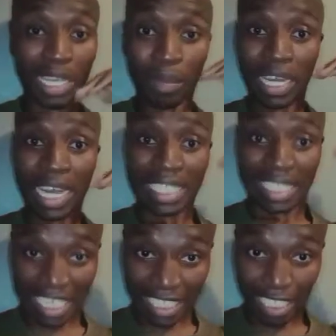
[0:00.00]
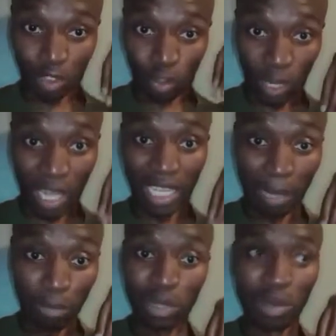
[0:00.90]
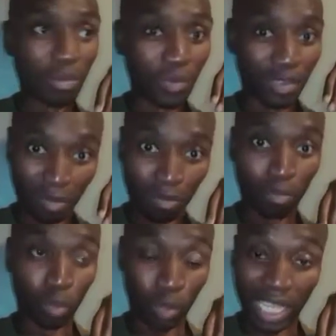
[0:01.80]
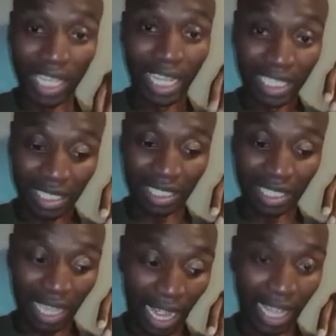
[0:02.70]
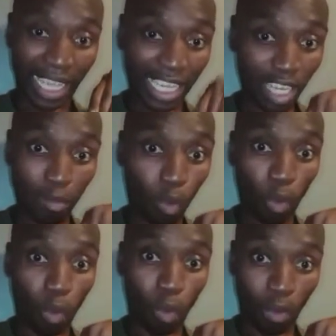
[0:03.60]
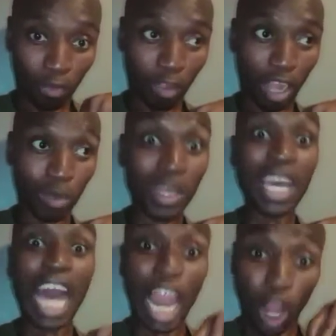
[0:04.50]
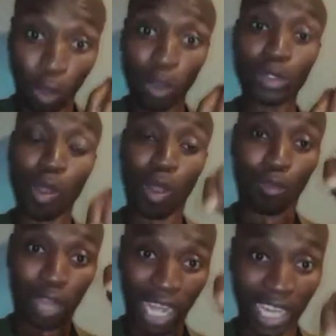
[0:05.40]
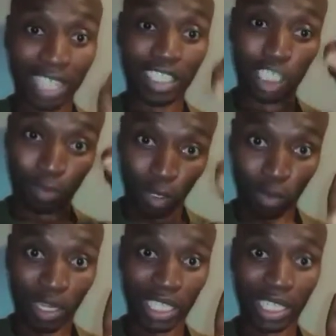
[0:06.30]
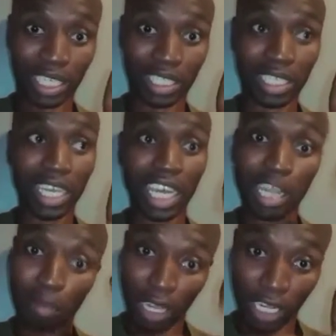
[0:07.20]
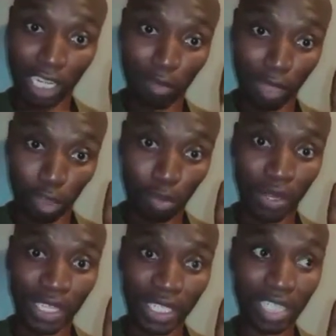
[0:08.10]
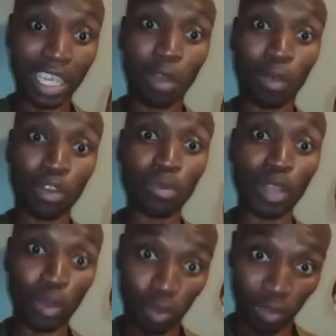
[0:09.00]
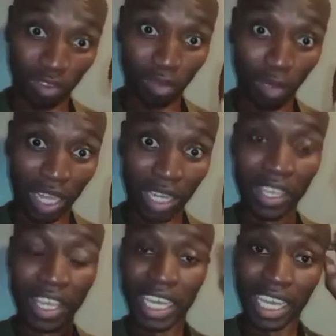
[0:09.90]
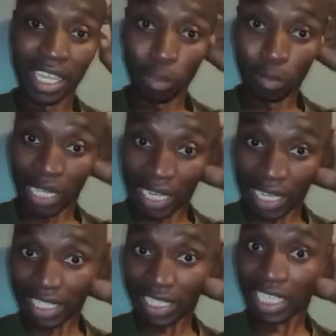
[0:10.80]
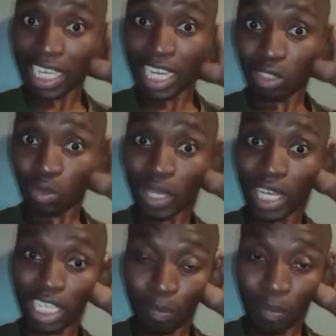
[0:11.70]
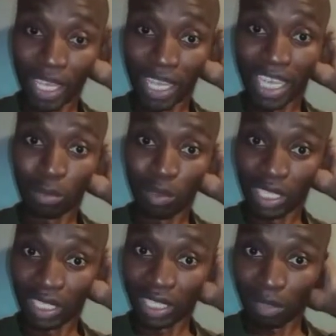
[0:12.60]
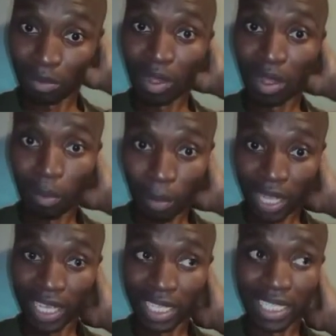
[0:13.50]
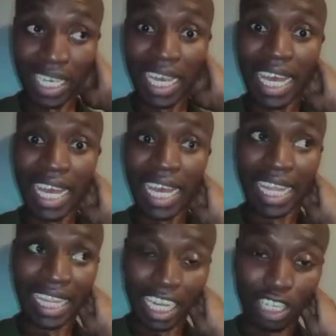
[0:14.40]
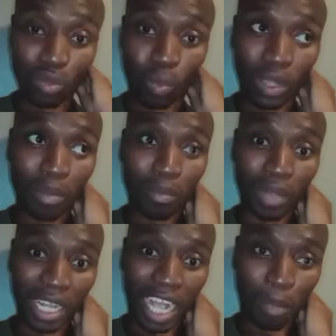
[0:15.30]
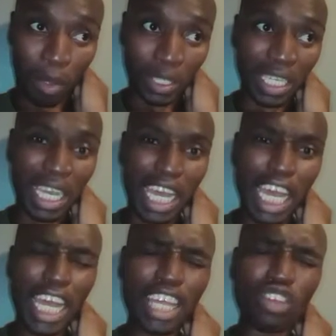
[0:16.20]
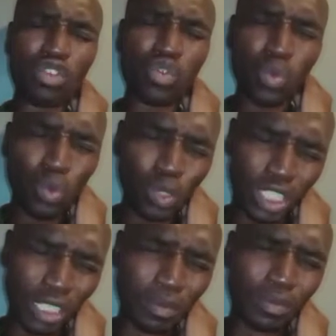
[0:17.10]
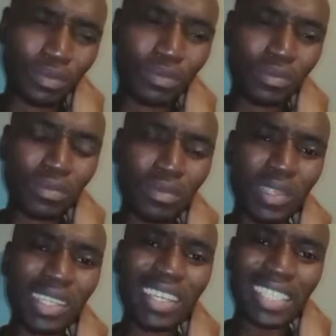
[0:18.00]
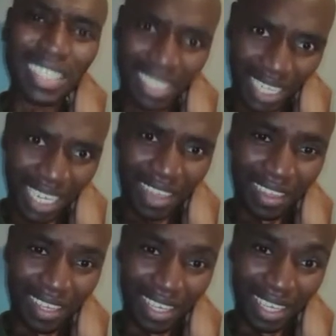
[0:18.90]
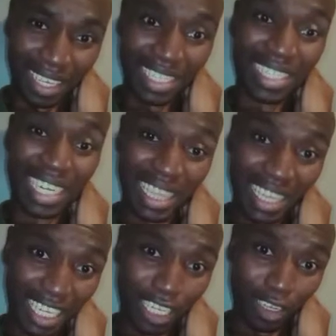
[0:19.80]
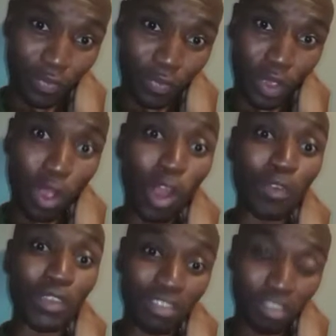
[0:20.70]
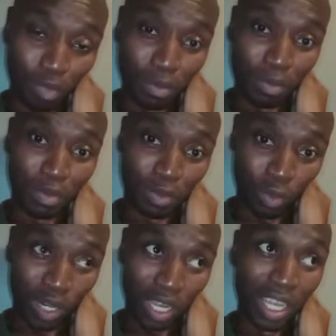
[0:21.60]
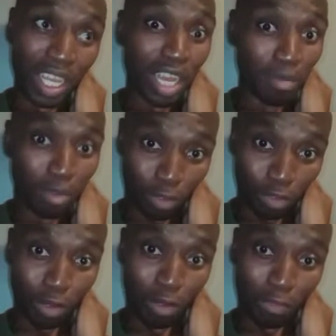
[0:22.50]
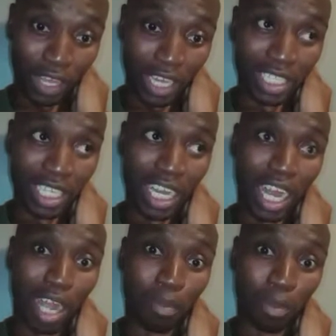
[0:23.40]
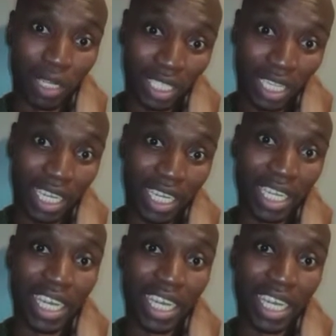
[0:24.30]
but as the dollar keeps on, same dollar gets gaining more value, lots of currency speculators and manipulators are going to be losing money, and they will be racing to get back into the Zim market, and that will bring about a huge strength strengthening of the Zimbabwean dollar because of that political